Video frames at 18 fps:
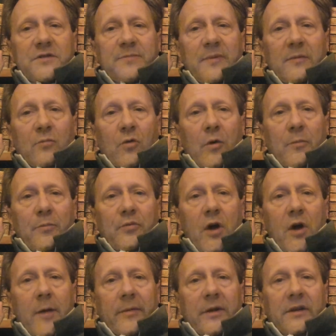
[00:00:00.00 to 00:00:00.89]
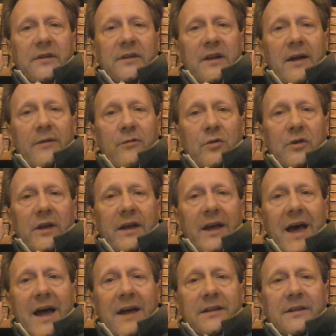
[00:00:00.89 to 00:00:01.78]
been more prominent in everyday
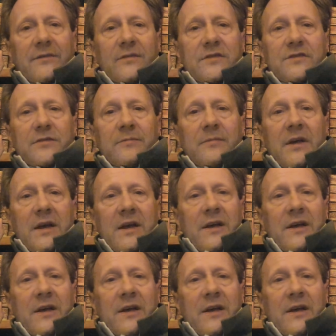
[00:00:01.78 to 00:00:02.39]
activism